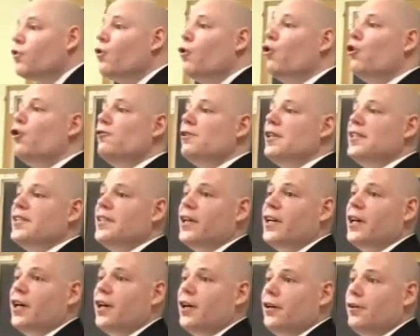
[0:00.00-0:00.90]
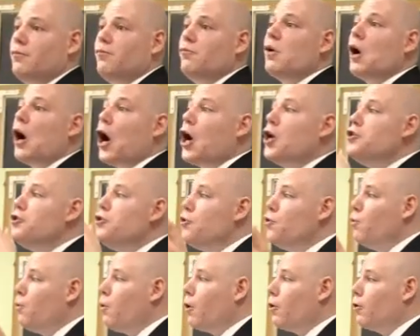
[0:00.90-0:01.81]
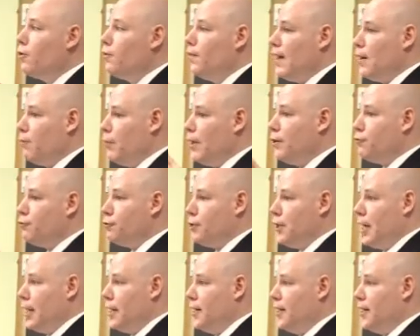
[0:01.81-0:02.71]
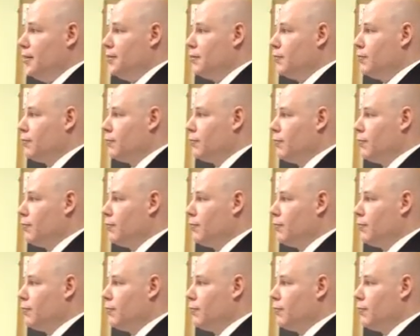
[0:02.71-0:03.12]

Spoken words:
or is it a new word that we created?